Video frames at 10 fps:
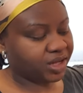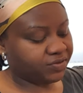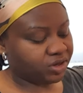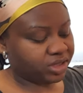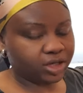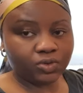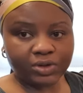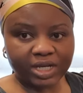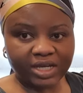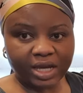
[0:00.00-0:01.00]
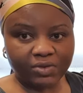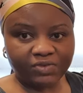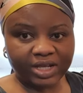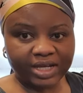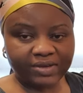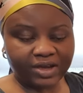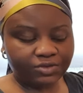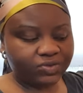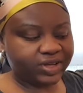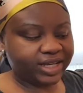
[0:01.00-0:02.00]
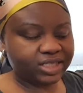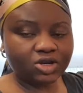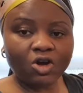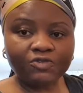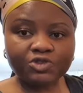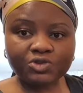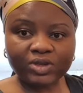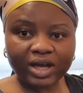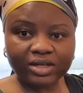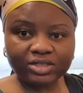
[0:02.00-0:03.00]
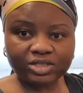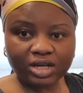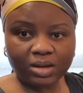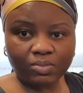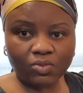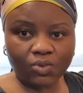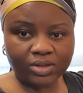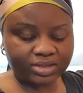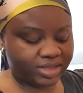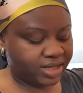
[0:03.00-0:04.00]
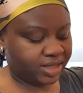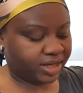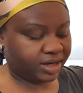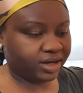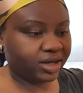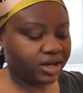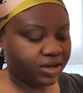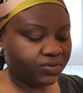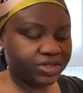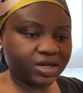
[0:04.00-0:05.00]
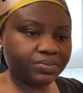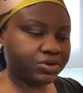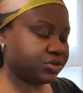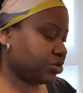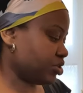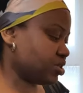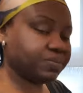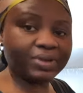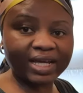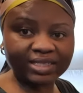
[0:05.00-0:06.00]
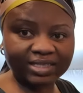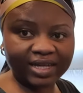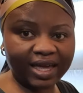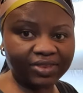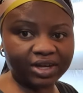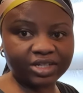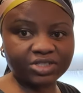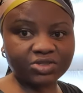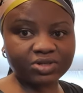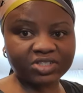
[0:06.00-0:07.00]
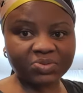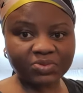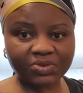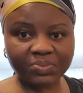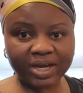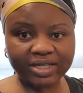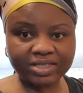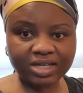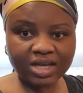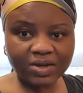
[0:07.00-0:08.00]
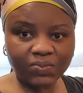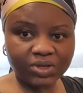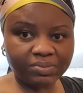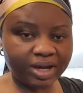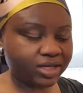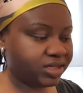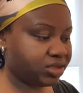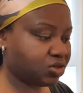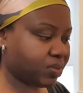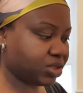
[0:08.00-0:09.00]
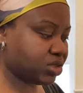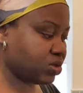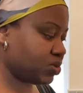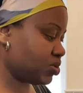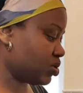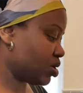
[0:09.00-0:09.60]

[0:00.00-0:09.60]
I've got an equivalent, equivalent of two large um, ones in here, which I'm going to blend together into a smooth paste with my tomato,